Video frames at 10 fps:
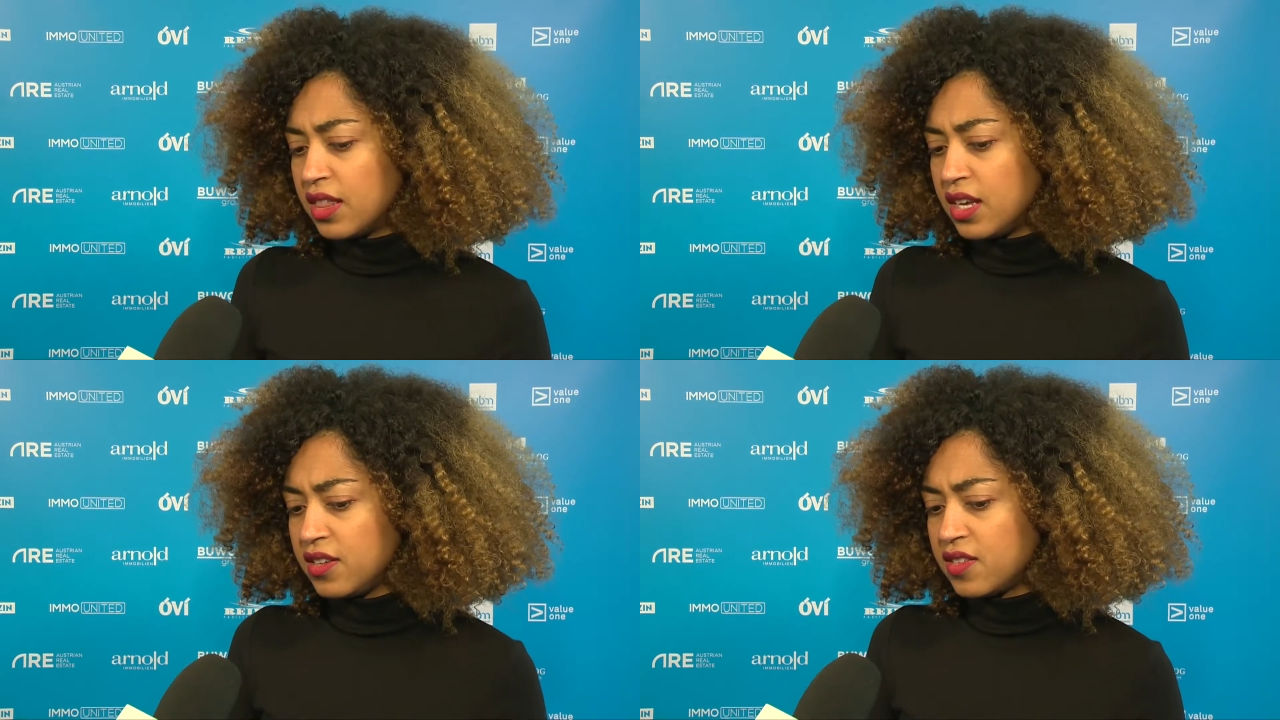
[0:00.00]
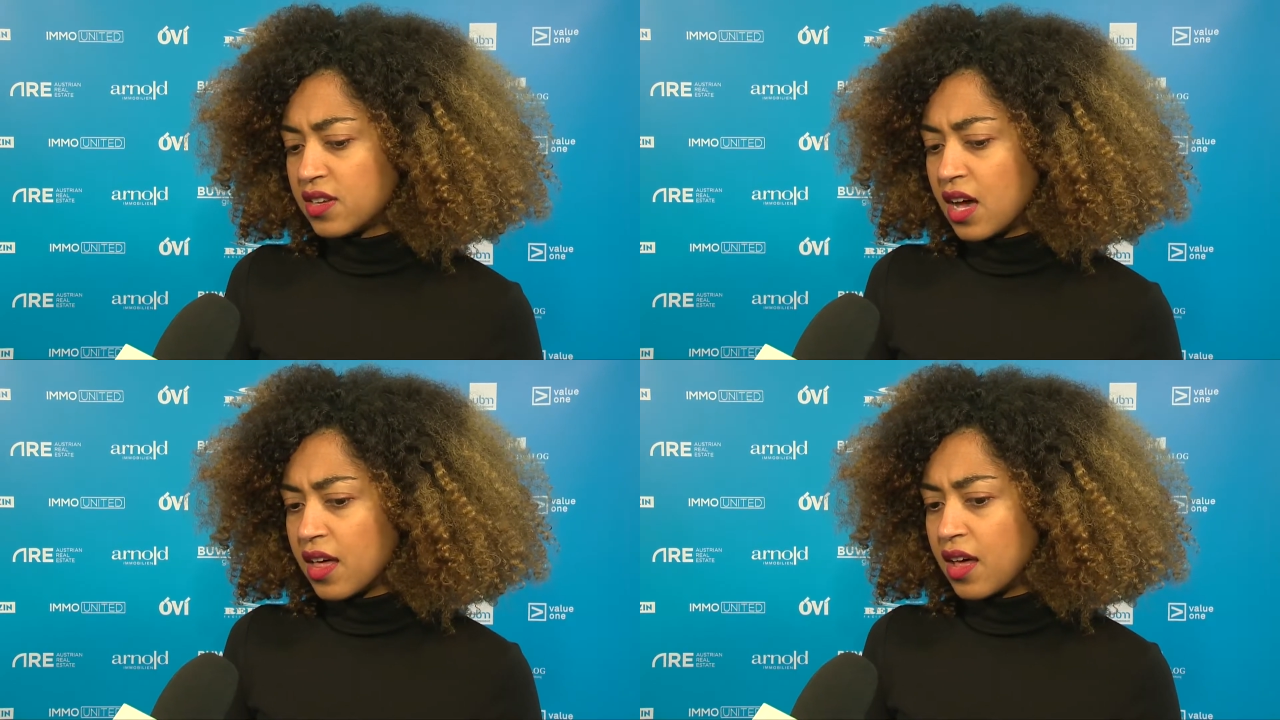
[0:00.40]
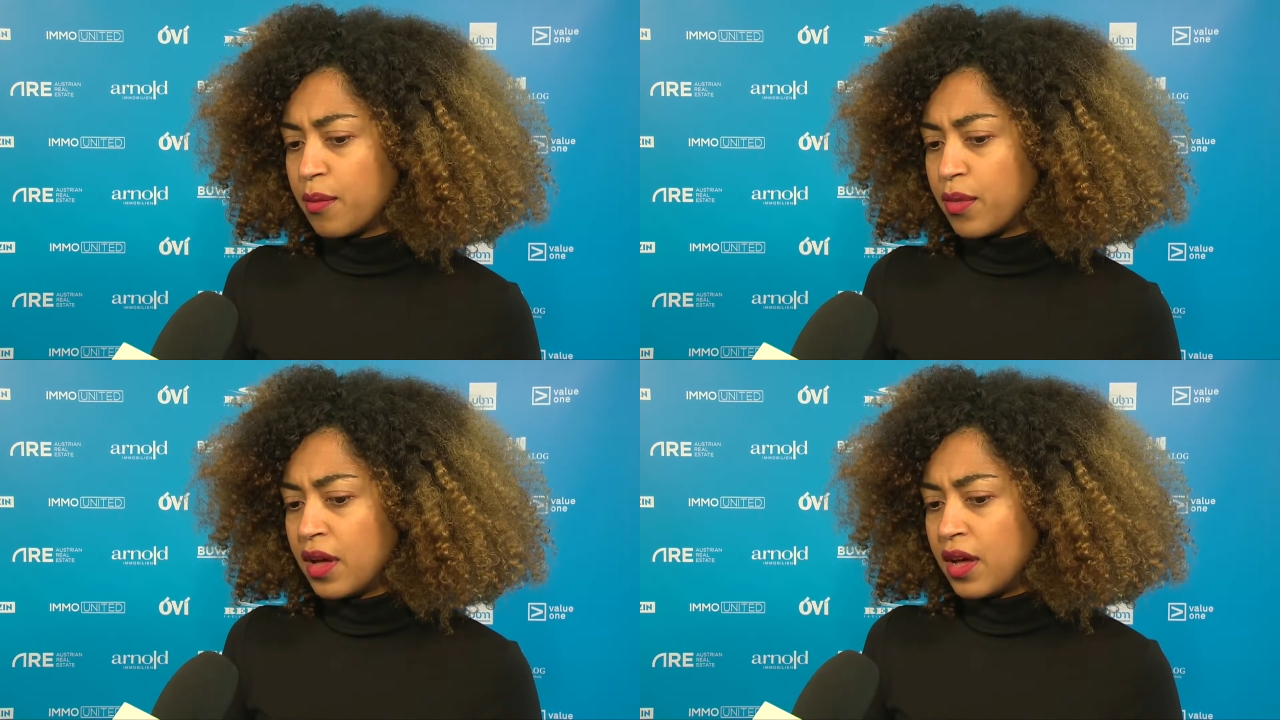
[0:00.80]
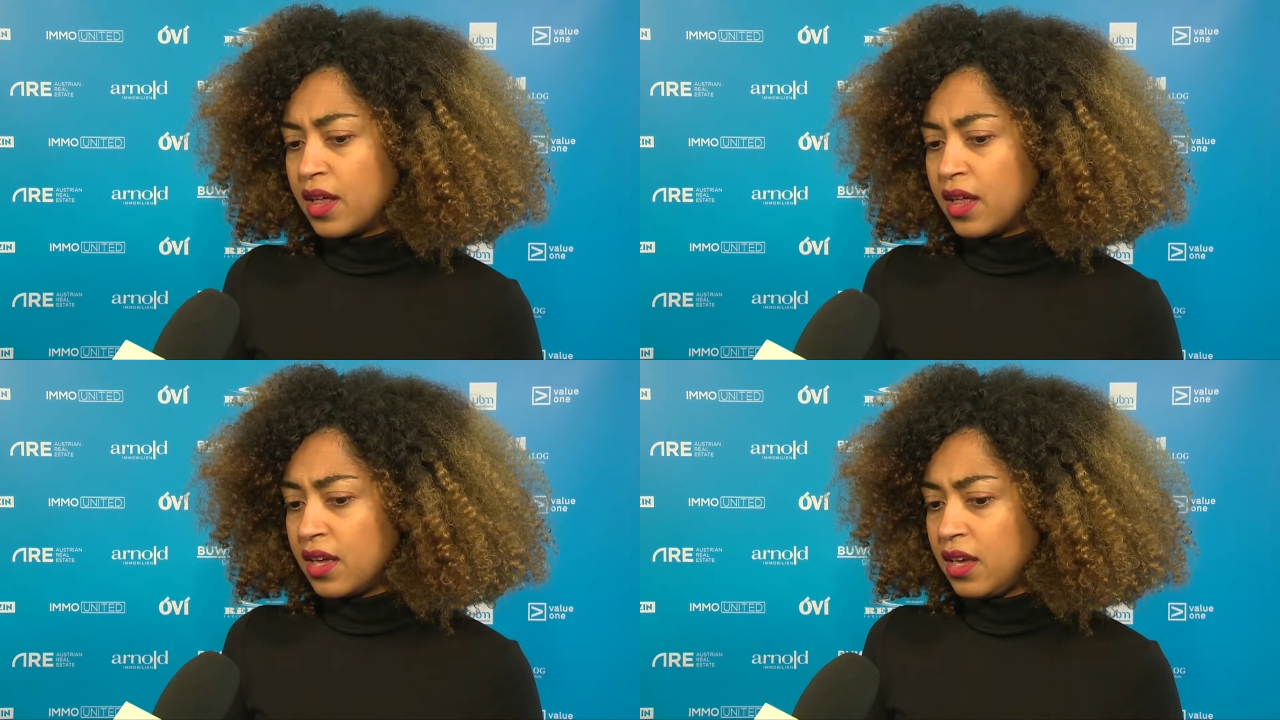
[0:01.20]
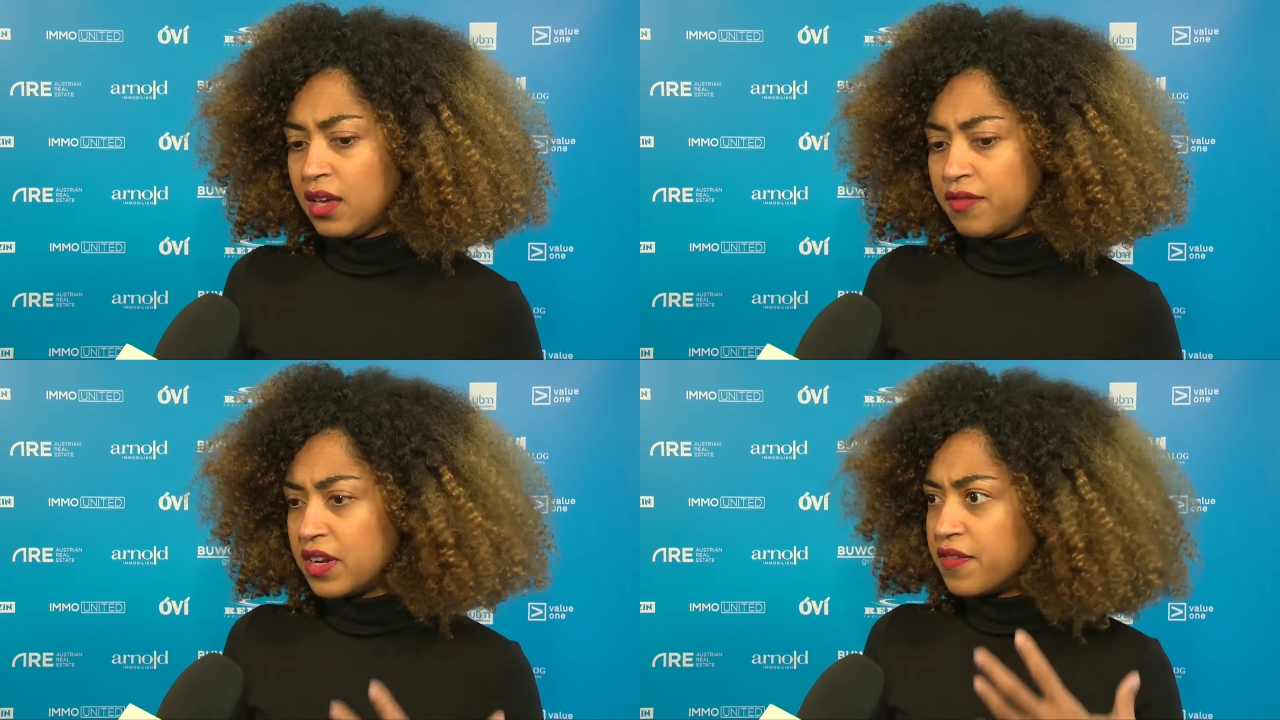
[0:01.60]

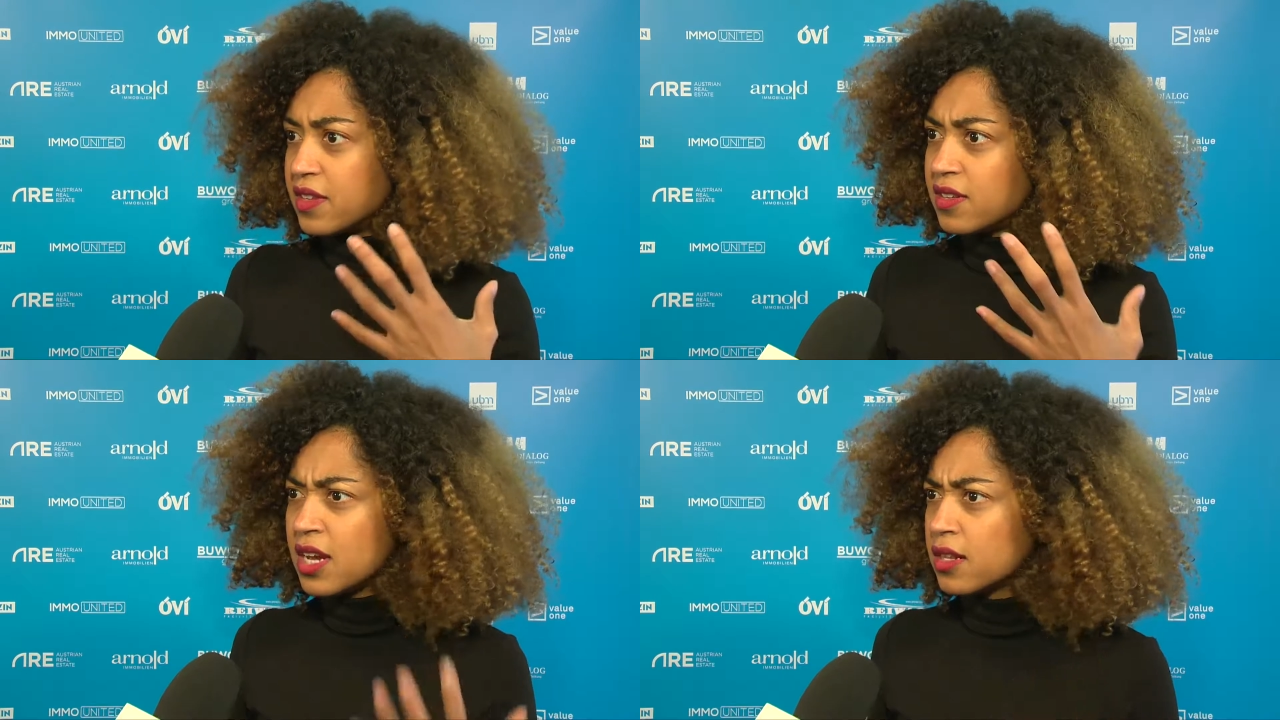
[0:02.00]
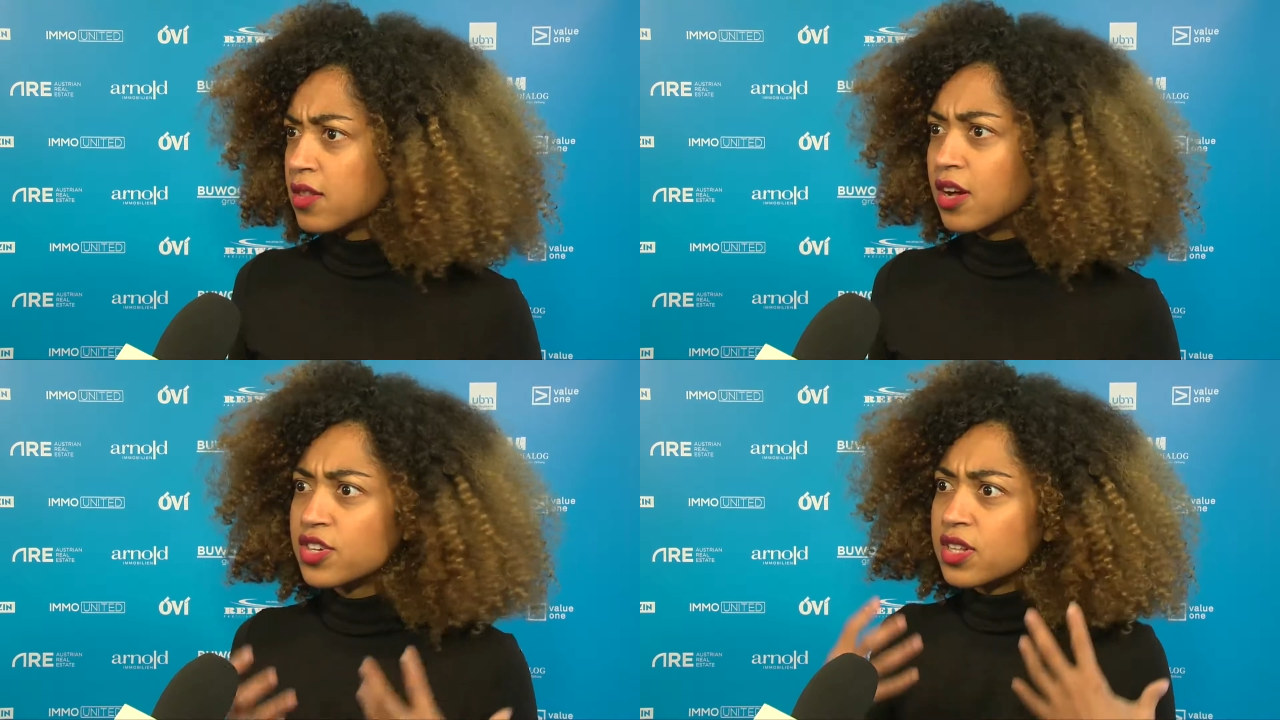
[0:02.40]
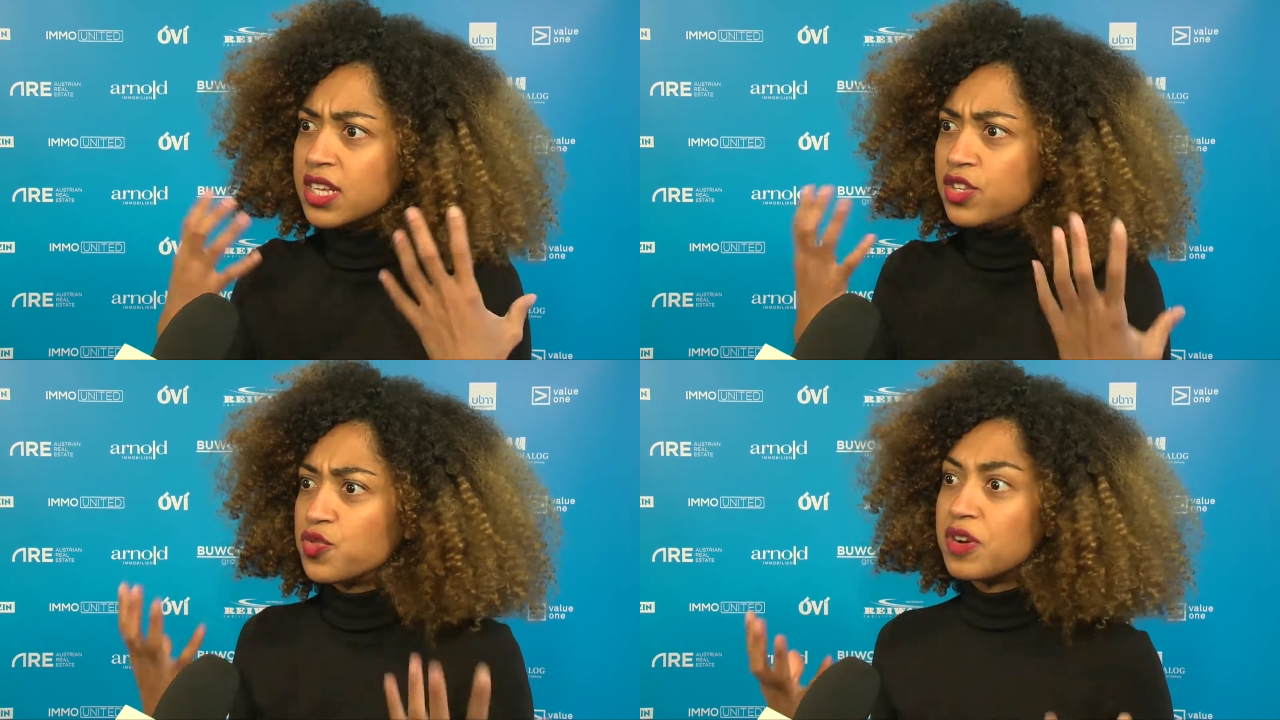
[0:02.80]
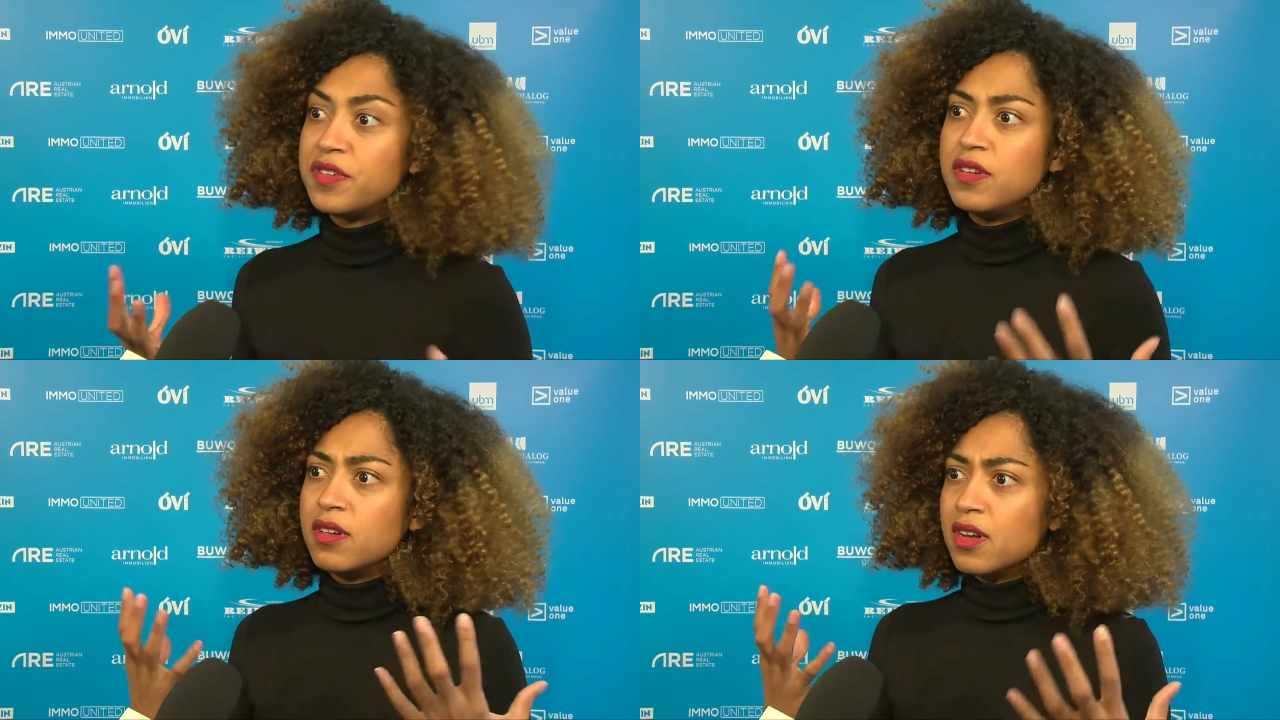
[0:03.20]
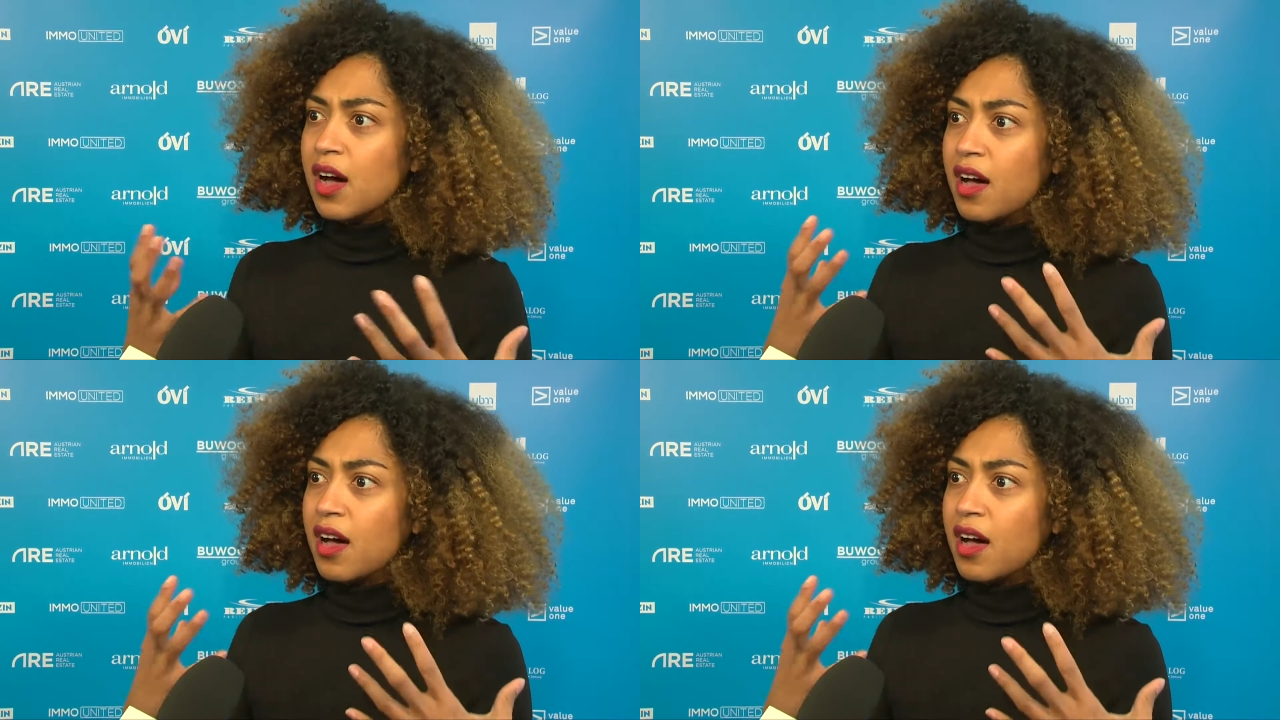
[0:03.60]
even if it's technologically driven